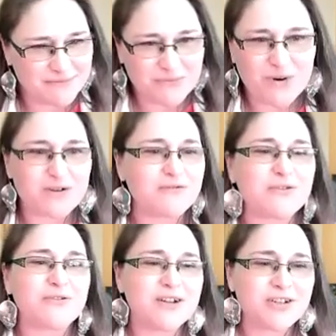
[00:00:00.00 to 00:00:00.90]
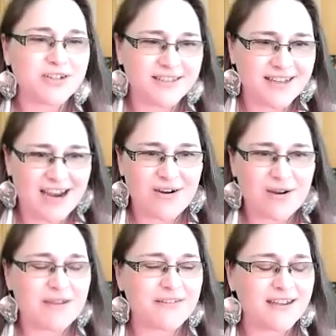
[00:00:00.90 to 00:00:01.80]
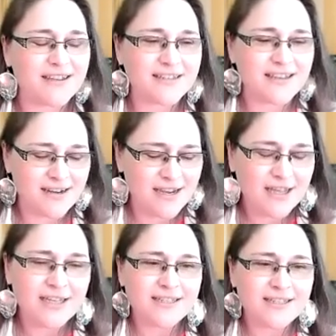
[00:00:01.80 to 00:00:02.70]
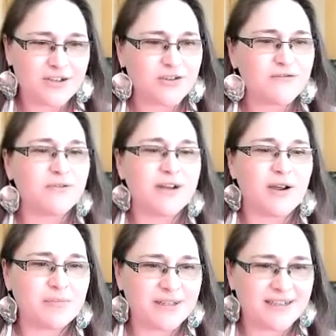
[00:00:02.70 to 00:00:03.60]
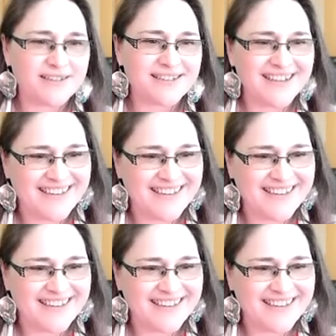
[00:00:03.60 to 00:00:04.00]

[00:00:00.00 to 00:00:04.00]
wonderful, gracious, caring man that he is, said, set your phone down, please.